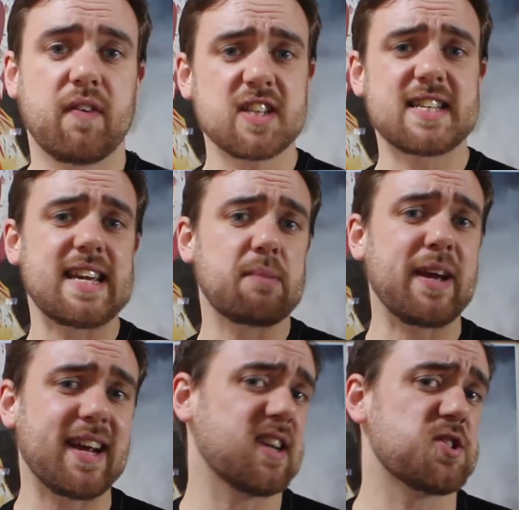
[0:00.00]
Firstly,
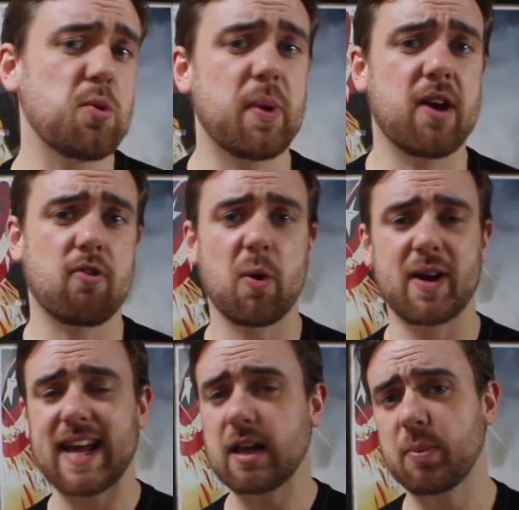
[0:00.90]
being a superhero
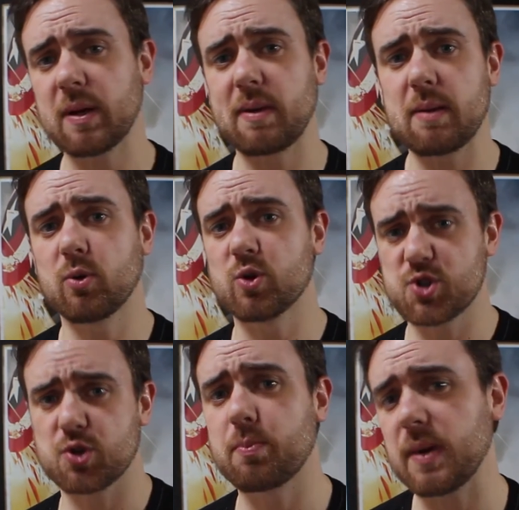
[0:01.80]
and helping people
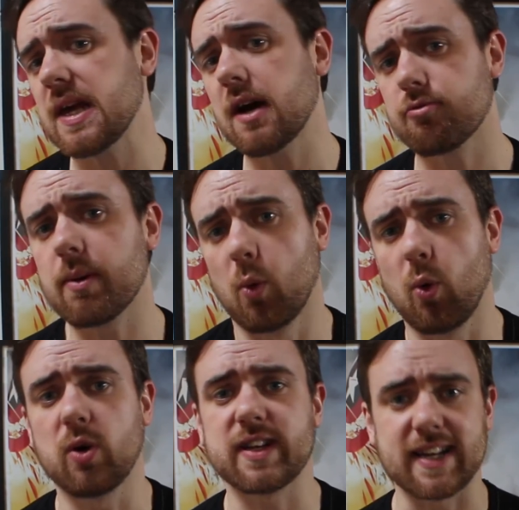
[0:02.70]
should be a
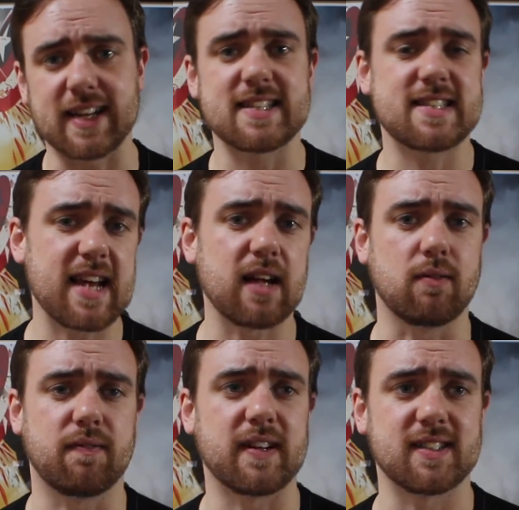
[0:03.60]
reward in
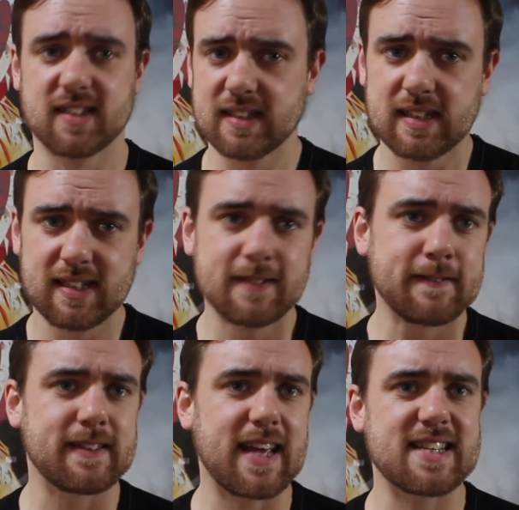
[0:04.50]
itself, and
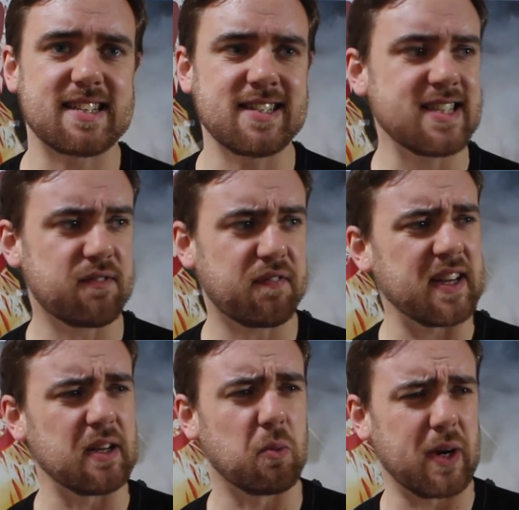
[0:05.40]
yes, I did
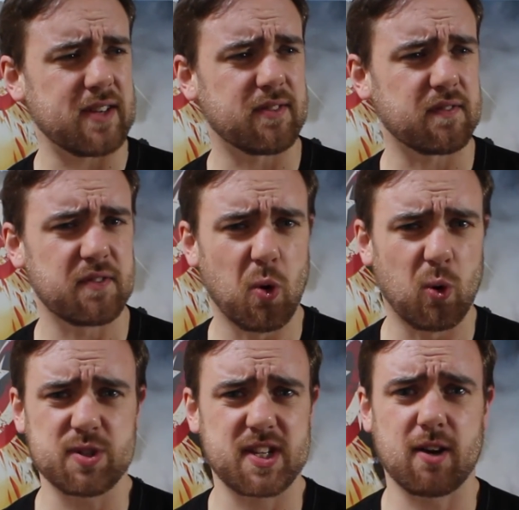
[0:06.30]
feel a wave of
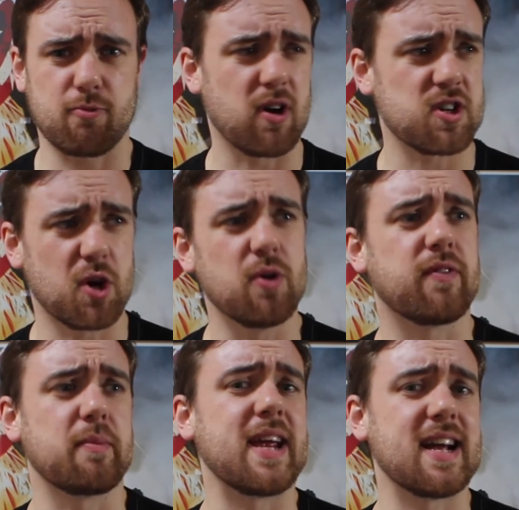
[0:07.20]
nausea rush
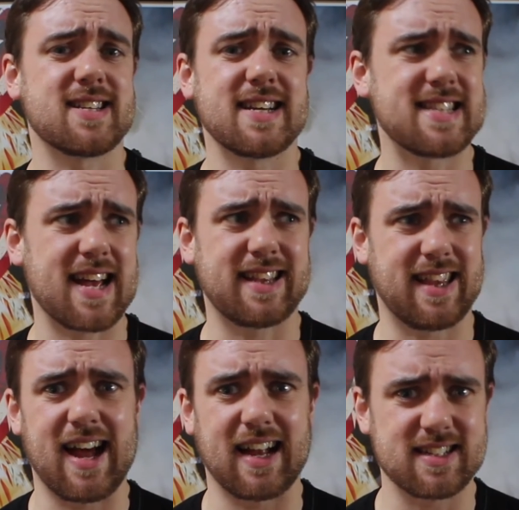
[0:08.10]
over me as I said
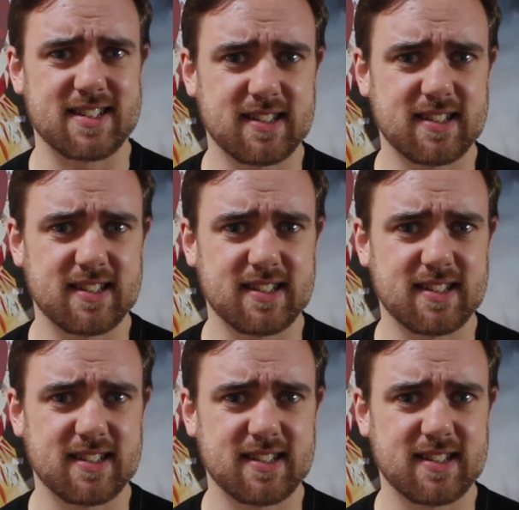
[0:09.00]
that.